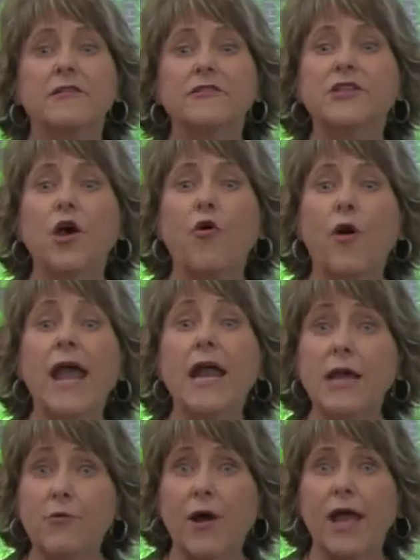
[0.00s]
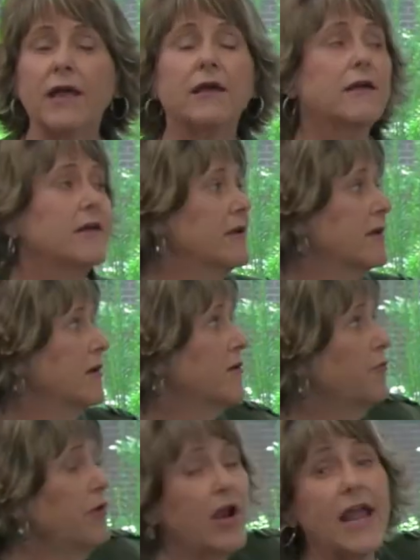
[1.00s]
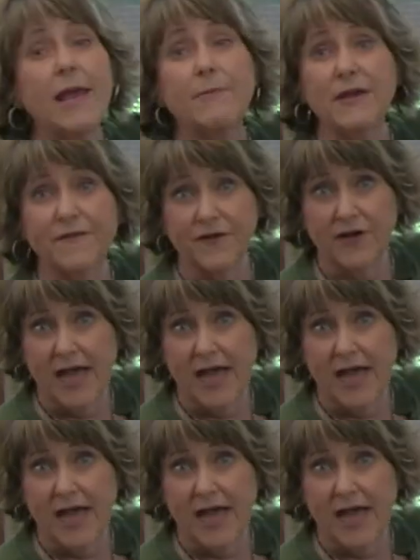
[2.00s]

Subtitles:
So anyway, we're aiming for